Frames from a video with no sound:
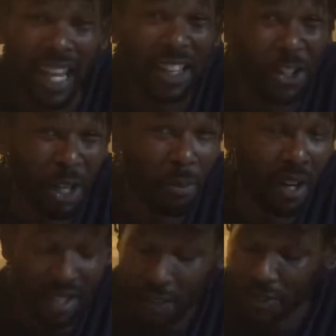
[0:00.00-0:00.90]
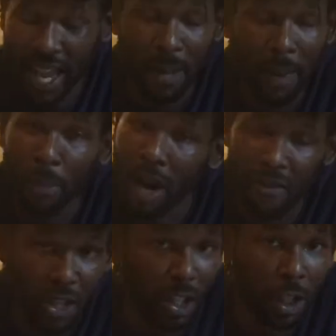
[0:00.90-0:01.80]
like 30 bucks. If not, my
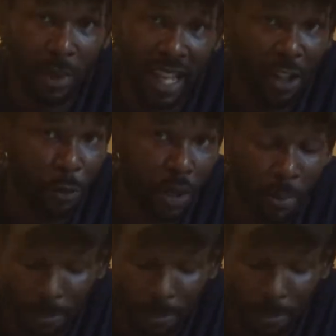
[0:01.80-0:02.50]
profit's only gonna be like $3.